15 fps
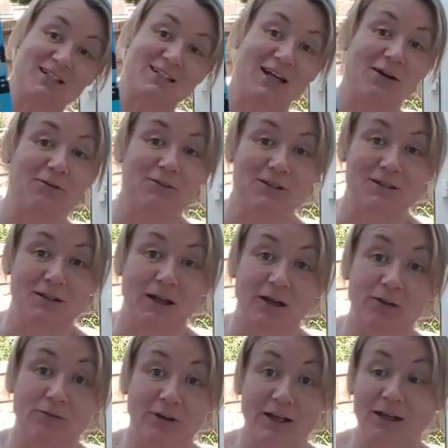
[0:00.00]
sounds like
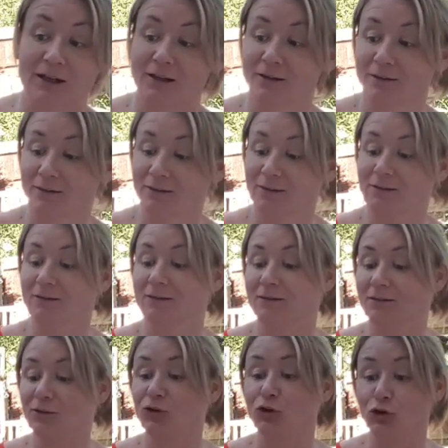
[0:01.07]
a really
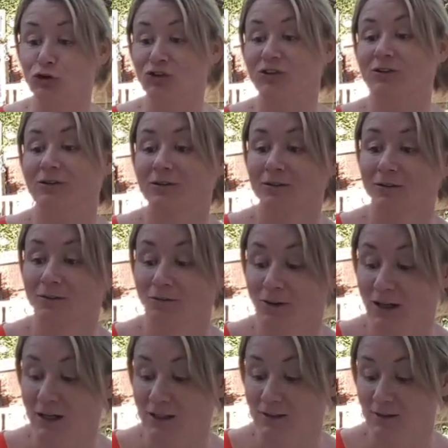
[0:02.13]
good
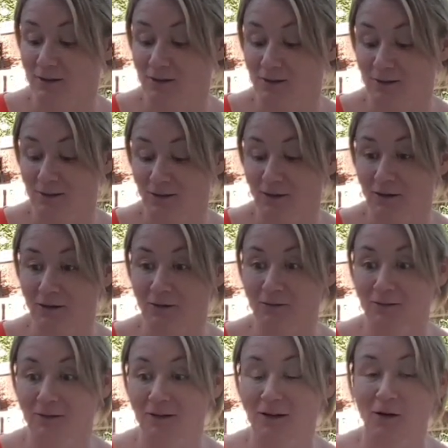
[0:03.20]
read. You know,
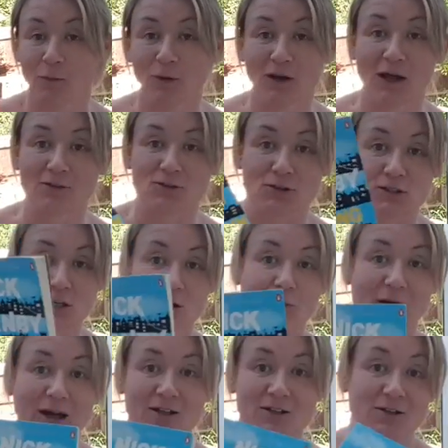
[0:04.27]
when life's got so
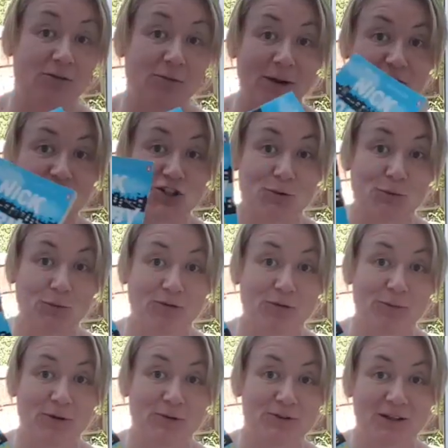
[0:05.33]
bad, you're about to jump off a
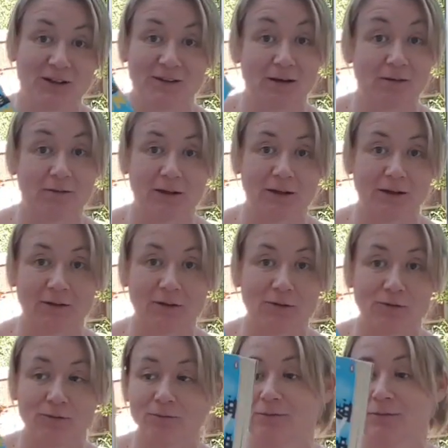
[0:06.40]
building, and then you know
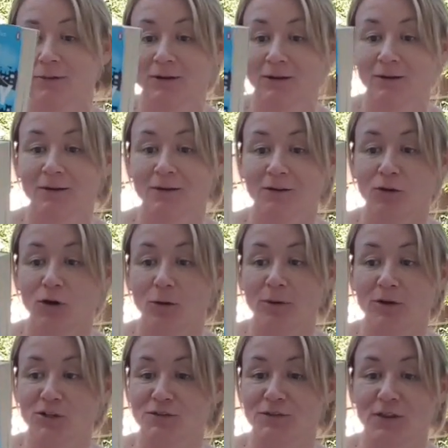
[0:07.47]
you got a
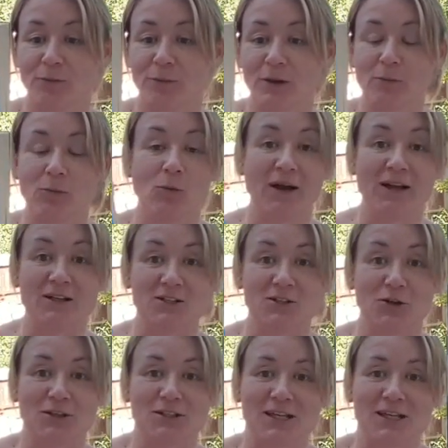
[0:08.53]
bunch of other people waiting to do the